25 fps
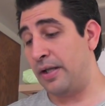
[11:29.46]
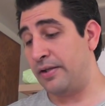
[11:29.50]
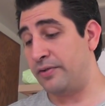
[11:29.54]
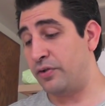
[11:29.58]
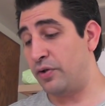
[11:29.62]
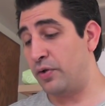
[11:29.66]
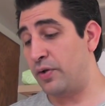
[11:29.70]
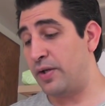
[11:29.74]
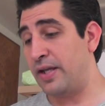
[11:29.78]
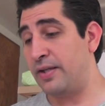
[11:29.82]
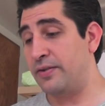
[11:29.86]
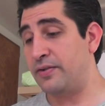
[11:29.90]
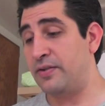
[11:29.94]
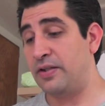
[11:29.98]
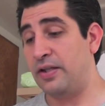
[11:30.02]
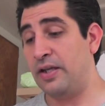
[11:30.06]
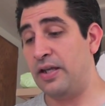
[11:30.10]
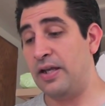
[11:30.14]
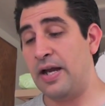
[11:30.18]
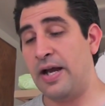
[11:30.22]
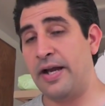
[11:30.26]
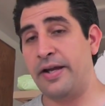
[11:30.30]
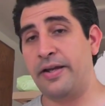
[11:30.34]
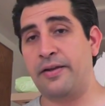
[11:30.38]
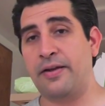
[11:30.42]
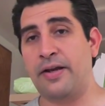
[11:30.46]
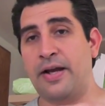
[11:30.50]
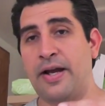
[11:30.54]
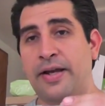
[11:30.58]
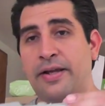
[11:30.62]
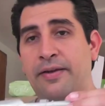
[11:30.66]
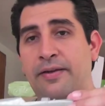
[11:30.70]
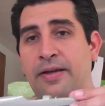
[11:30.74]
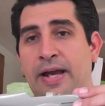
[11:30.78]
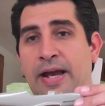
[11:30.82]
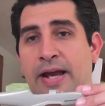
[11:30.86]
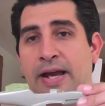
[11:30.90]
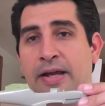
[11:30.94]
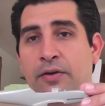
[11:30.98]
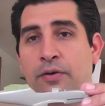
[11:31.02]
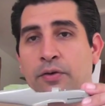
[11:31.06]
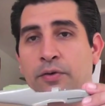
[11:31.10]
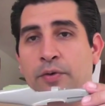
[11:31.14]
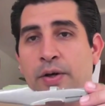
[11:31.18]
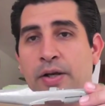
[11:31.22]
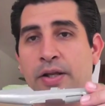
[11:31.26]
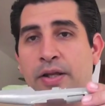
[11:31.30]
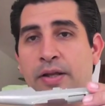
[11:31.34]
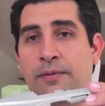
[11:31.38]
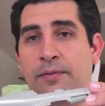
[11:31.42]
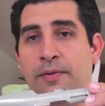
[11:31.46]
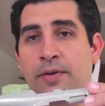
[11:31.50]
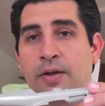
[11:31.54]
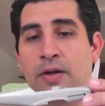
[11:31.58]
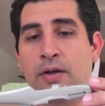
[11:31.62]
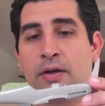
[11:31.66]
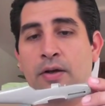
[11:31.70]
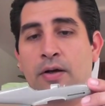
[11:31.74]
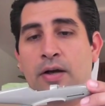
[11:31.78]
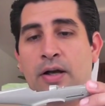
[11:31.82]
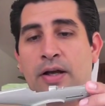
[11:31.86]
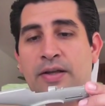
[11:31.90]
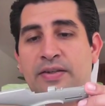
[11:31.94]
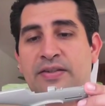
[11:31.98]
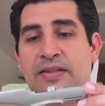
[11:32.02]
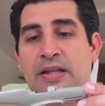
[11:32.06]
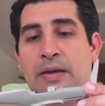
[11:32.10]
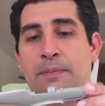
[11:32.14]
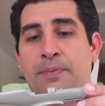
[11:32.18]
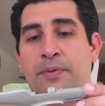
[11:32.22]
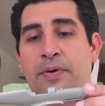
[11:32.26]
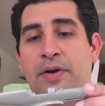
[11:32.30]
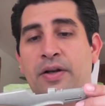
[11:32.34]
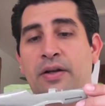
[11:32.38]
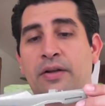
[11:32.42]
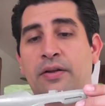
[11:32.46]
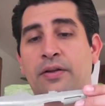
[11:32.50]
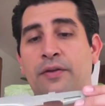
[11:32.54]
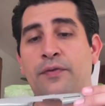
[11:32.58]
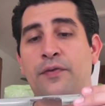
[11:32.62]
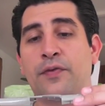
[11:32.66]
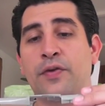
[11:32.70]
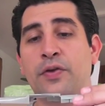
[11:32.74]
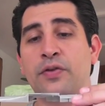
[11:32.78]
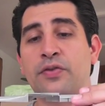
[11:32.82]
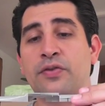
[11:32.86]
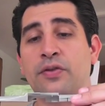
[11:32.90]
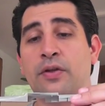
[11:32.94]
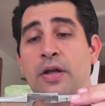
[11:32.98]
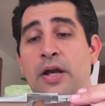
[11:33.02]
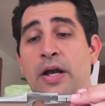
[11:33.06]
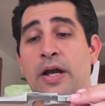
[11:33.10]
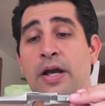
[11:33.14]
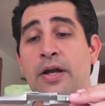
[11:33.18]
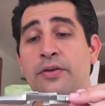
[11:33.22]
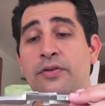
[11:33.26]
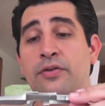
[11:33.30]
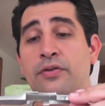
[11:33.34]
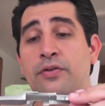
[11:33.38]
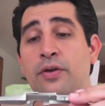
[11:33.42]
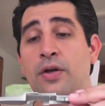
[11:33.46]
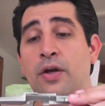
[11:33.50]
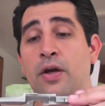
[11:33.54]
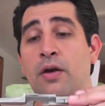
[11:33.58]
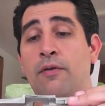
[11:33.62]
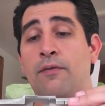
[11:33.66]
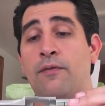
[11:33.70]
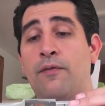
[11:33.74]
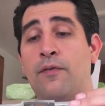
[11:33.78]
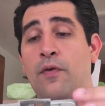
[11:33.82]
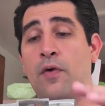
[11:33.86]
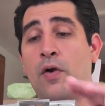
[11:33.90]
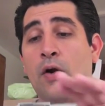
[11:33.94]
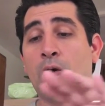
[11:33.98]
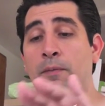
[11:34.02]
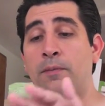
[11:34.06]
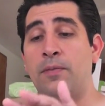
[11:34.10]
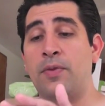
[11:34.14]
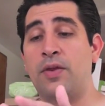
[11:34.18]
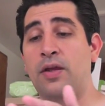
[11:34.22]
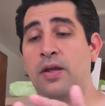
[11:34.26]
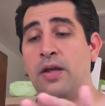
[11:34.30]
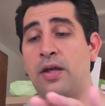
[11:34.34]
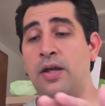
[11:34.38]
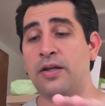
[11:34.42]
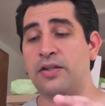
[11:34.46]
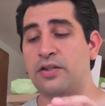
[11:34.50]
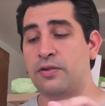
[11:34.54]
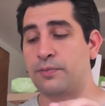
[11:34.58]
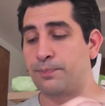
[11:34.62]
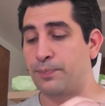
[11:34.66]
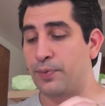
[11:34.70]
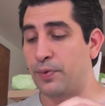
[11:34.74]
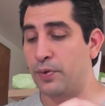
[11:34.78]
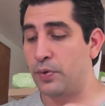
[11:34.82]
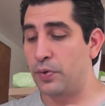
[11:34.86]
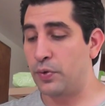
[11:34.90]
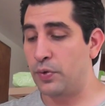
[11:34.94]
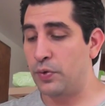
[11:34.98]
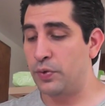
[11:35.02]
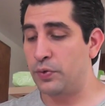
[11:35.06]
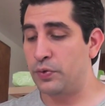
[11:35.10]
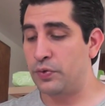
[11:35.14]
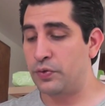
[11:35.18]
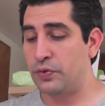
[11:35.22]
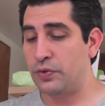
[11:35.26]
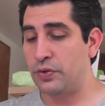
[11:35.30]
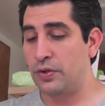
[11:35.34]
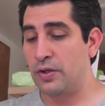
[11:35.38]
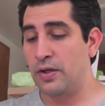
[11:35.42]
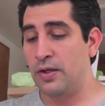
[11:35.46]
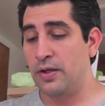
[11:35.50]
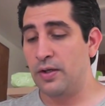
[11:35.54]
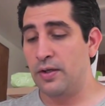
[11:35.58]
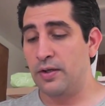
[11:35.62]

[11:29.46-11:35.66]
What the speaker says: as you can see, I had already separated the fuselage from the sprues.